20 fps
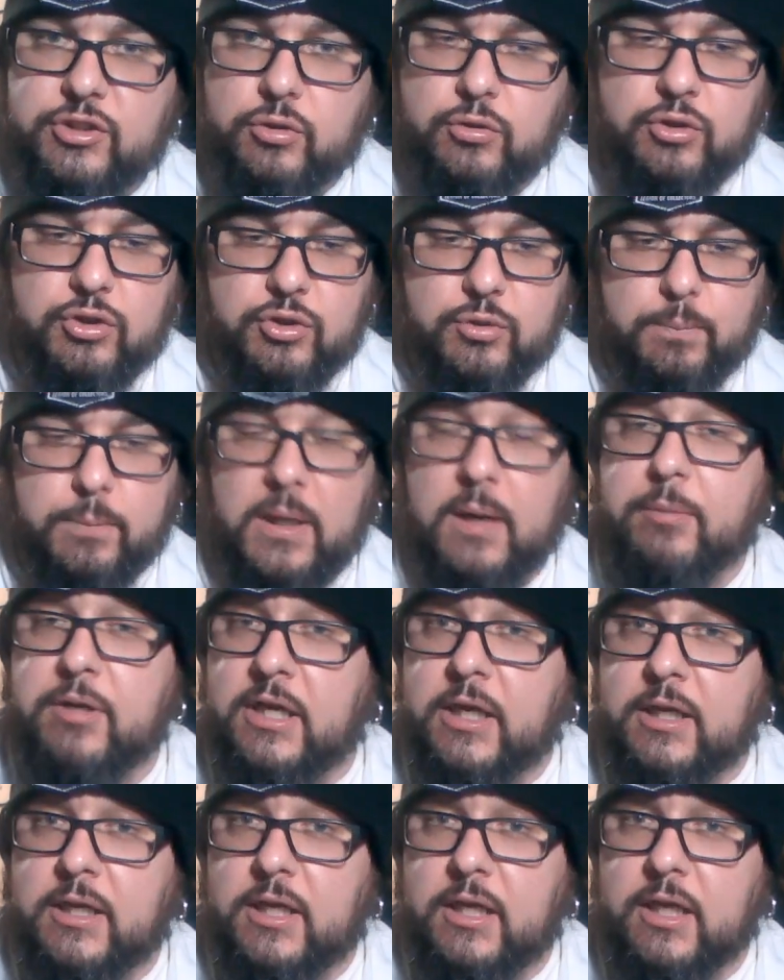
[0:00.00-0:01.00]
So she's probably
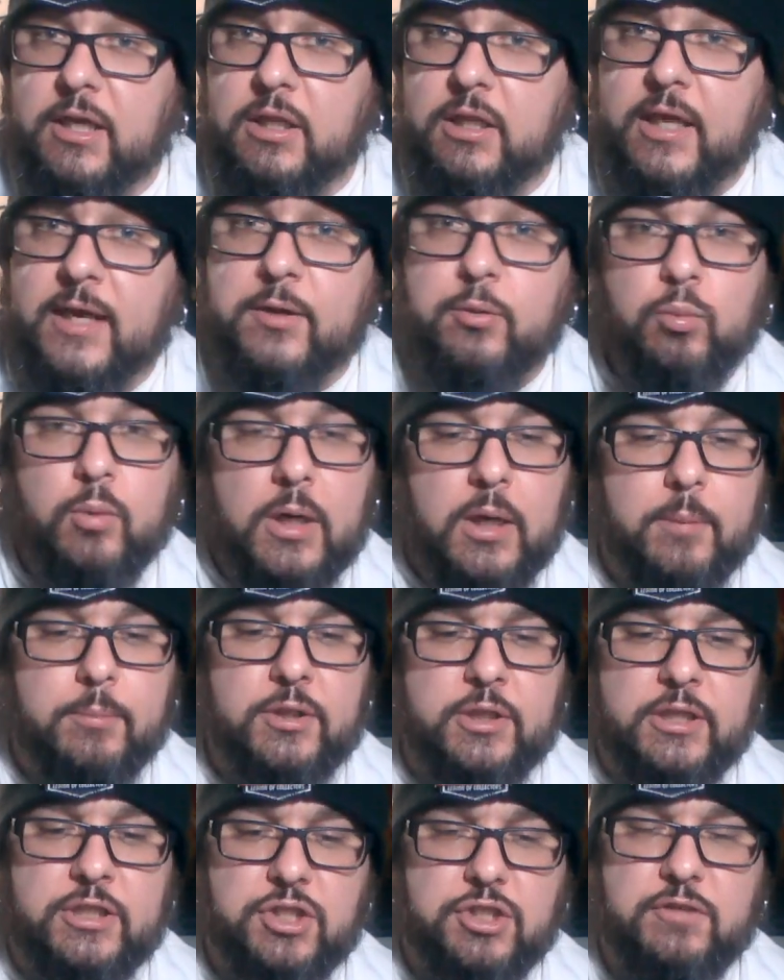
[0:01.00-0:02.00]
not going to get a lot of
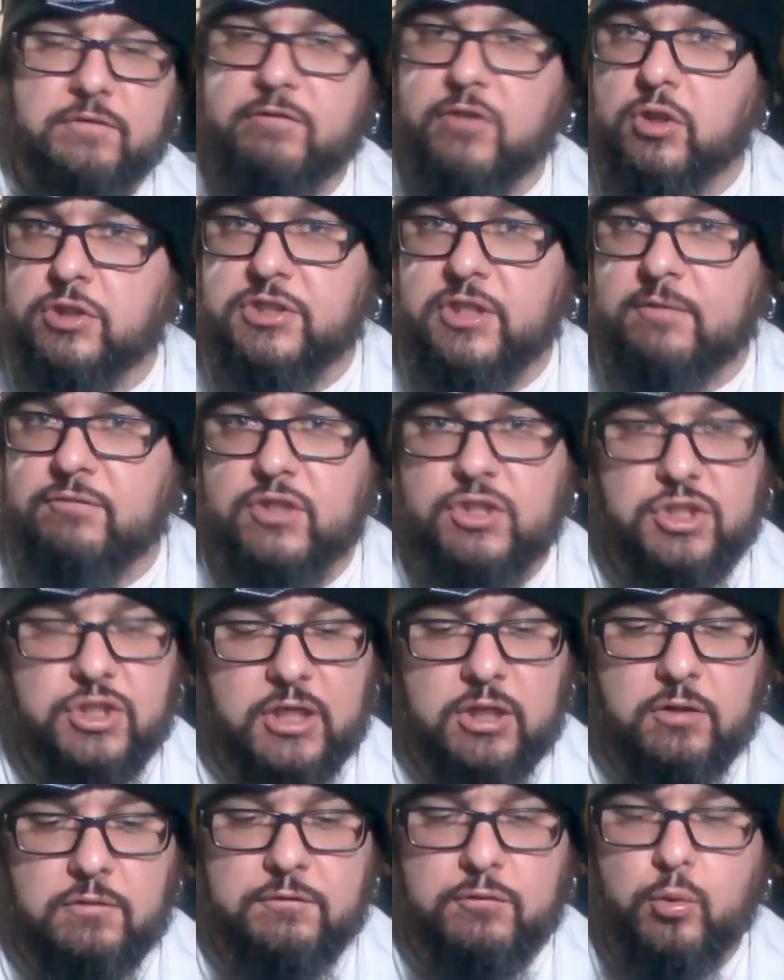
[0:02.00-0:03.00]
rub unless she falls off the
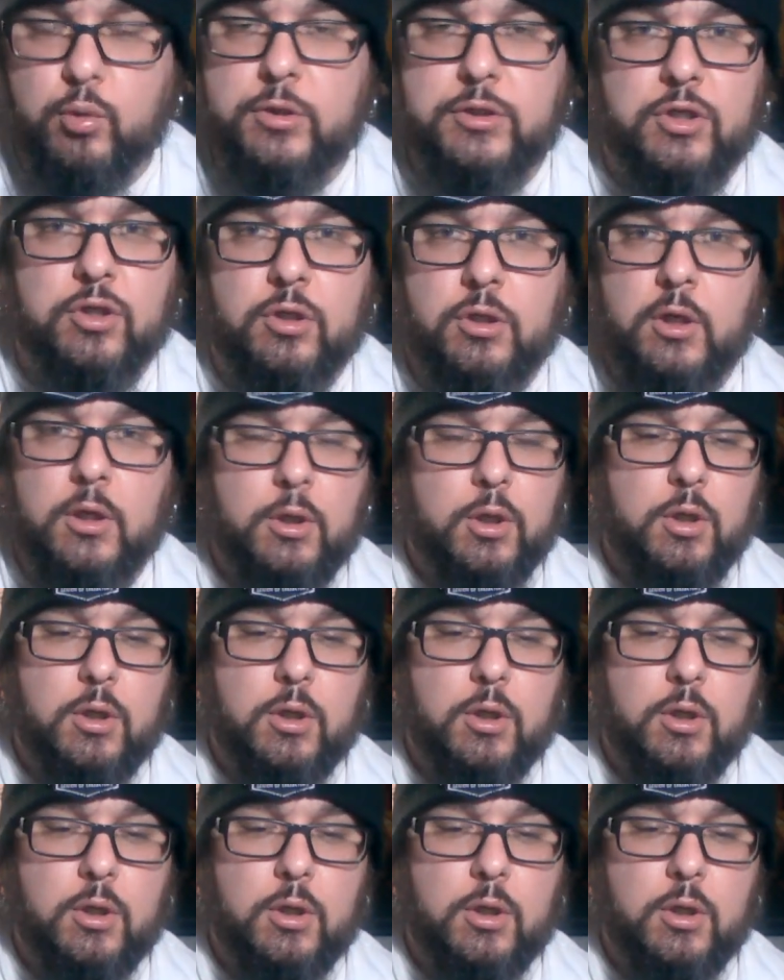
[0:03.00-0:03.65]
shelf or you're